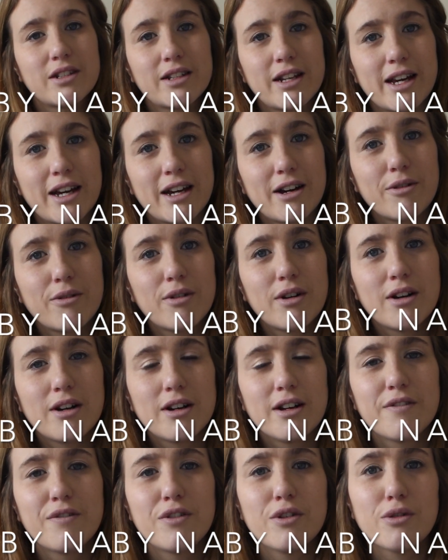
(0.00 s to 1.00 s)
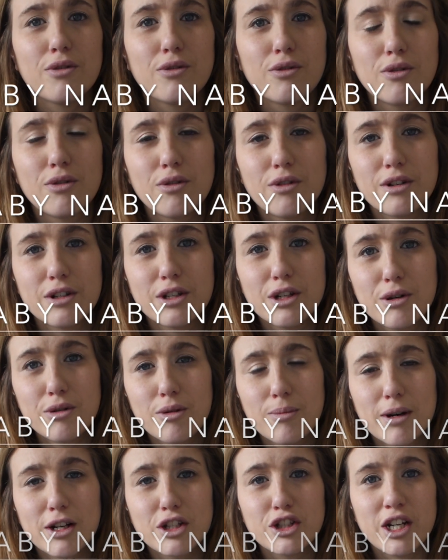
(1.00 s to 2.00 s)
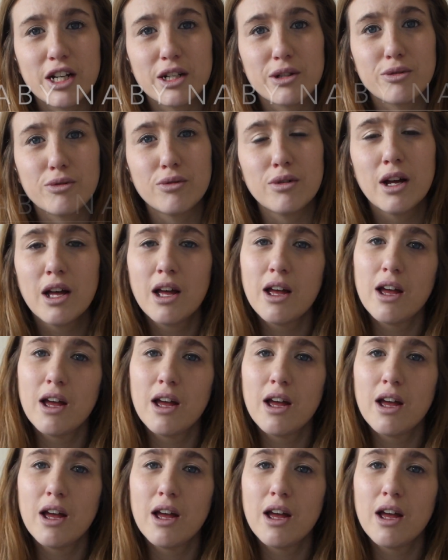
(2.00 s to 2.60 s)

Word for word: Now, if you're new on my channel,